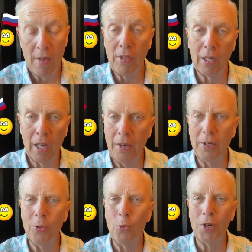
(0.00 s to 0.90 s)
that
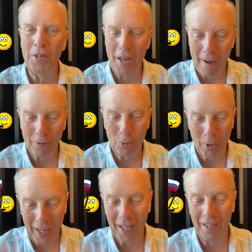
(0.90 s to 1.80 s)
London would never
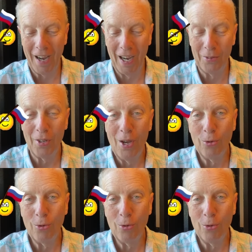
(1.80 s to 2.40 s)
recognize